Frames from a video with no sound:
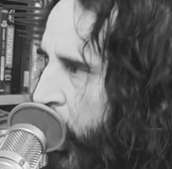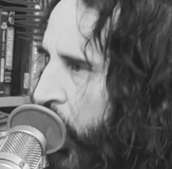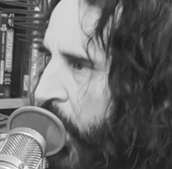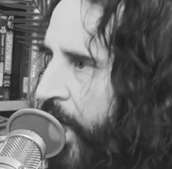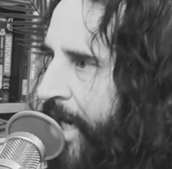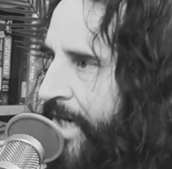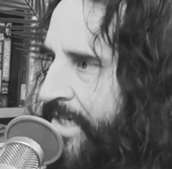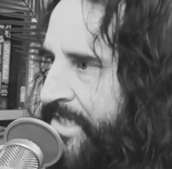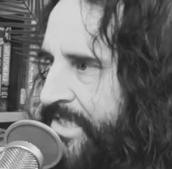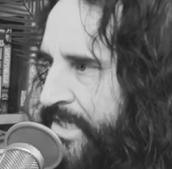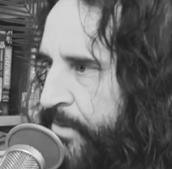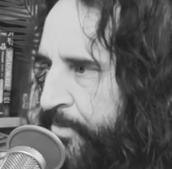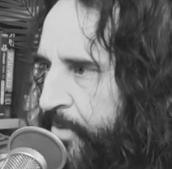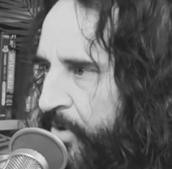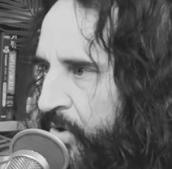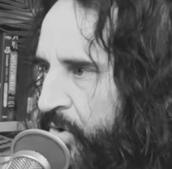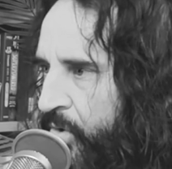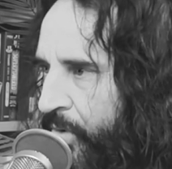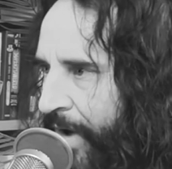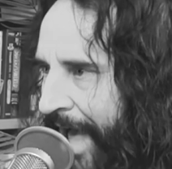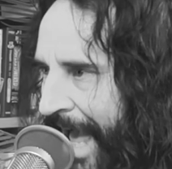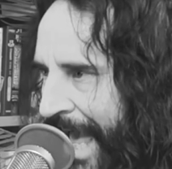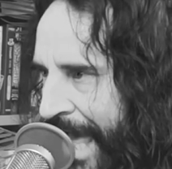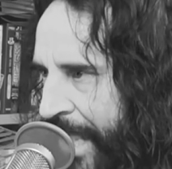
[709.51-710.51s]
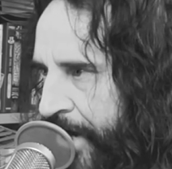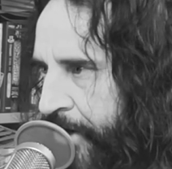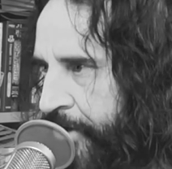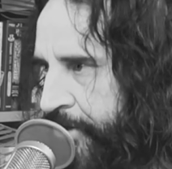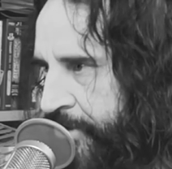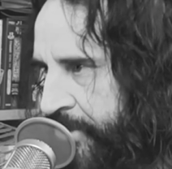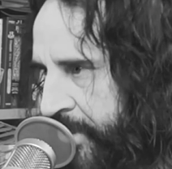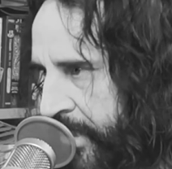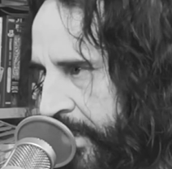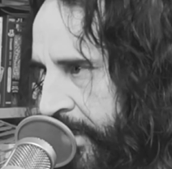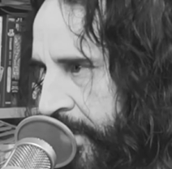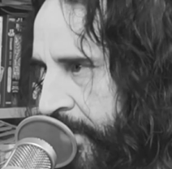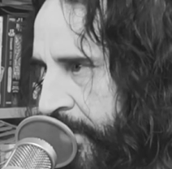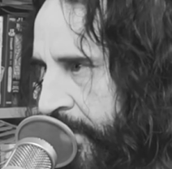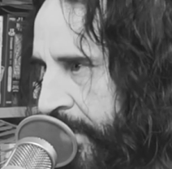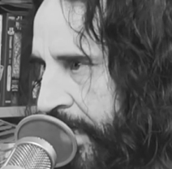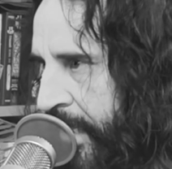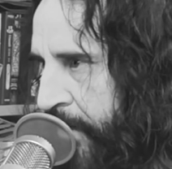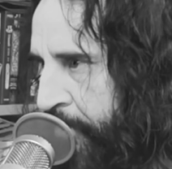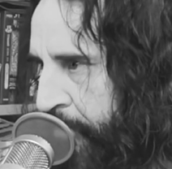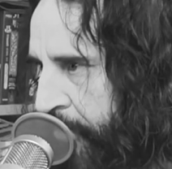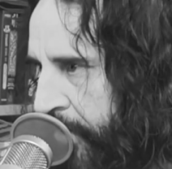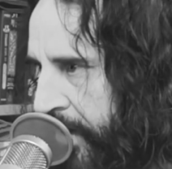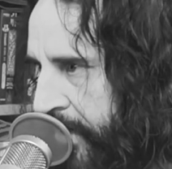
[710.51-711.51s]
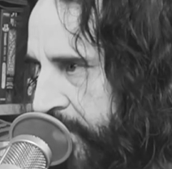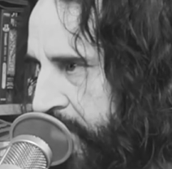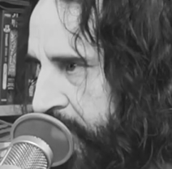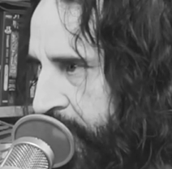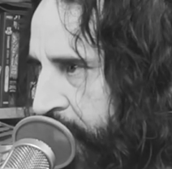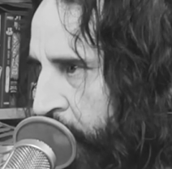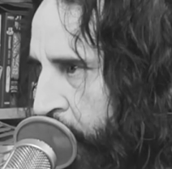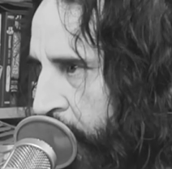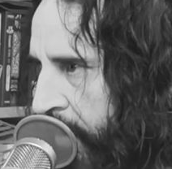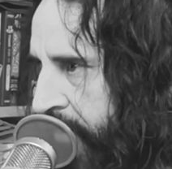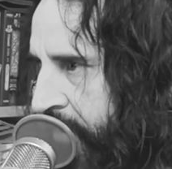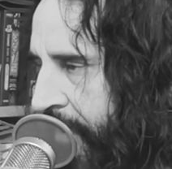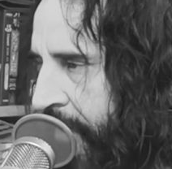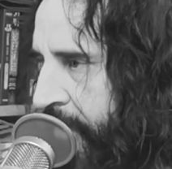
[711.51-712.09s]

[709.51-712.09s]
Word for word: archetypical energy it brings forth.